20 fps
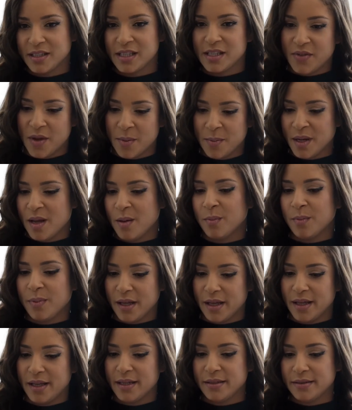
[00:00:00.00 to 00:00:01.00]
say it's feminine,
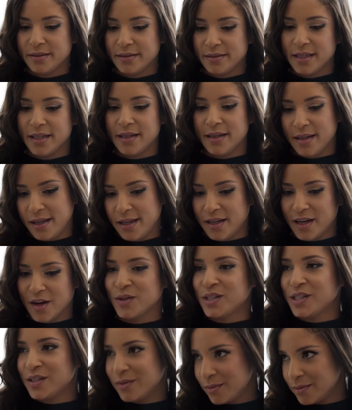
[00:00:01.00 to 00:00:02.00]
but
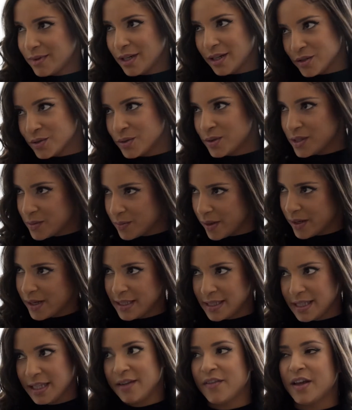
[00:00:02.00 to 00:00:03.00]
it's geared towards
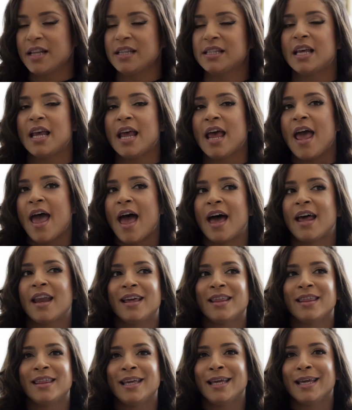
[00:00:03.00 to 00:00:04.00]
weddings and events. And
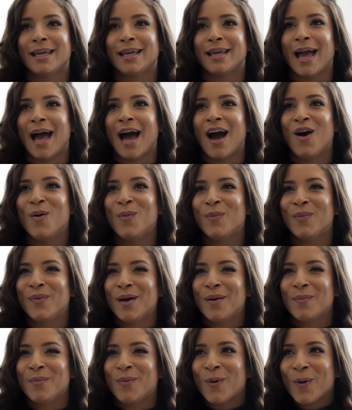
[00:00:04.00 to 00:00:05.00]
I think how
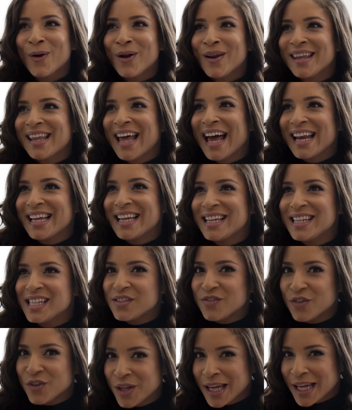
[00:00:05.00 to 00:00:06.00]
important that
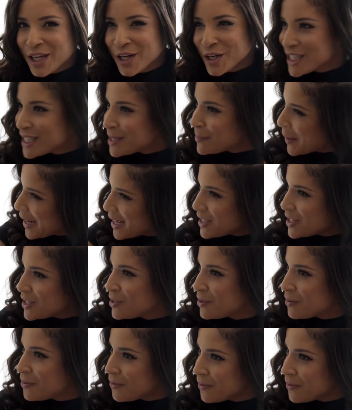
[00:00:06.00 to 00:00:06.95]
is for like your space to